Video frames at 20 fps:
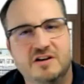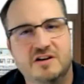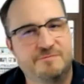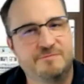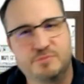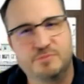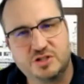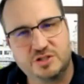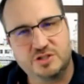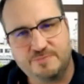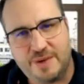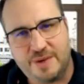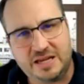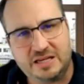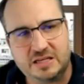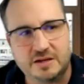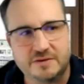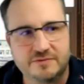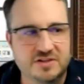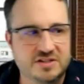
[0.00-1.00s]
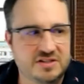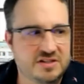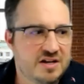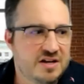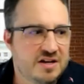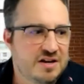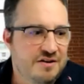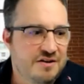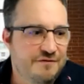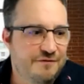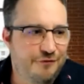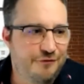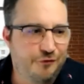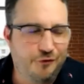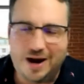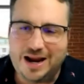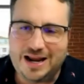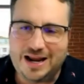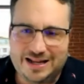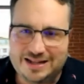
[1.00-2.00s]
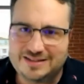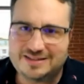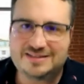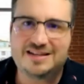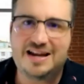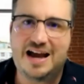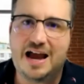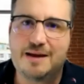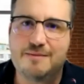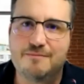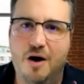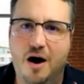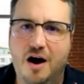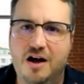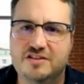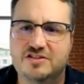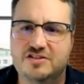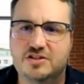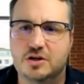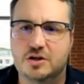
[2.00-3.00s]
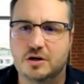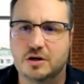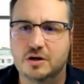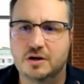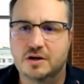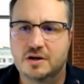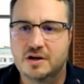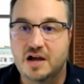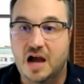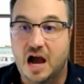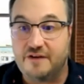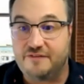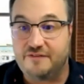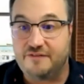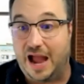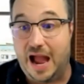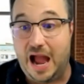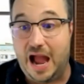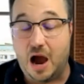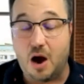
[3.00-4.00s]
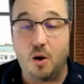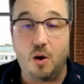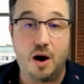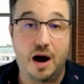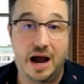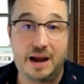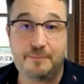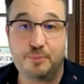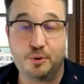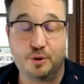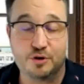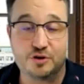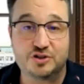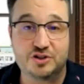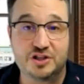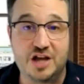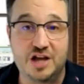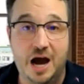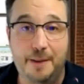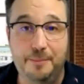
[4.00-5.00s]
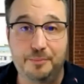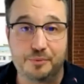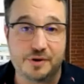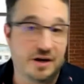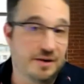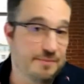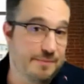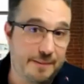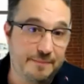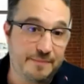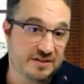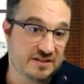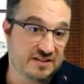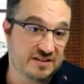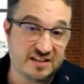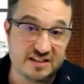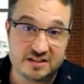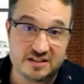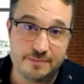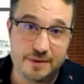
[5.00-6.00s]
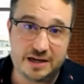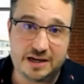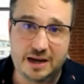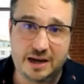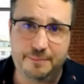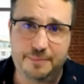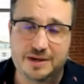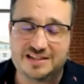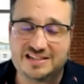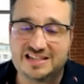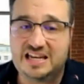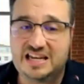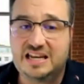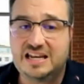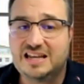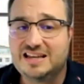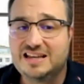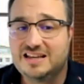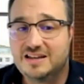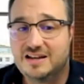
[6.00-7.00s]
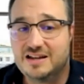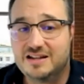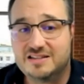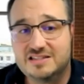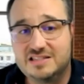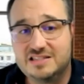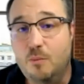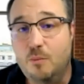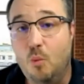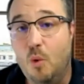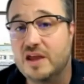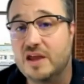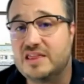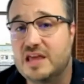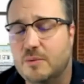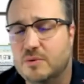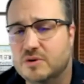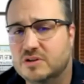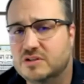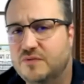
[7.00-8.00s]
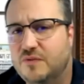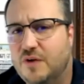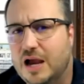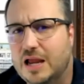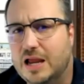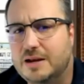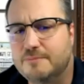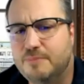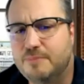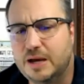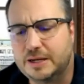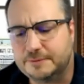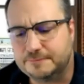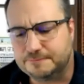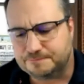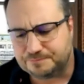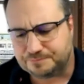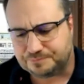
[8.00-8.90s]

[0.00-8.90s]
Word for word: of perspective, this Frankenstein monster of how I personally operated my businesses and my companies. And in some way, that was fine. But